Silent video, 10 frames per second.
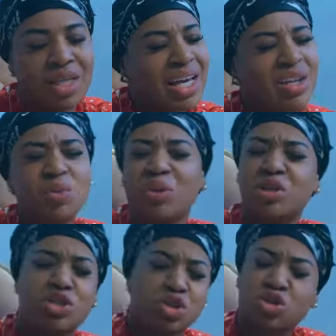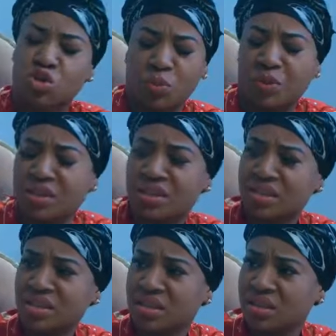Can you please just stop it?
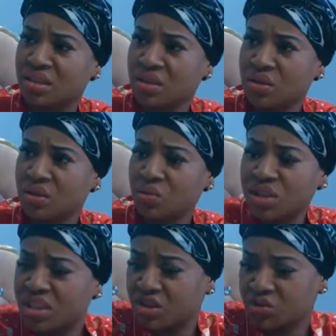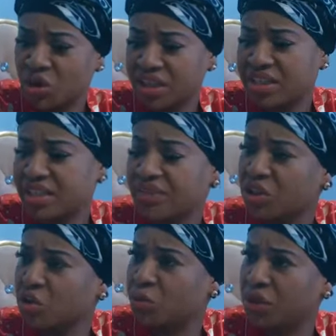What is wrong in
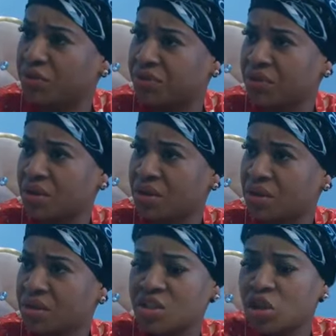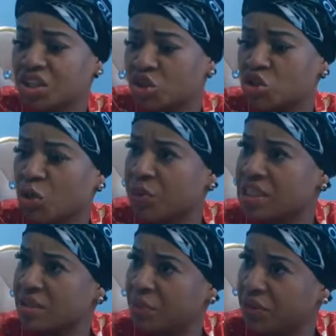serving you beef? Since when did you stop eating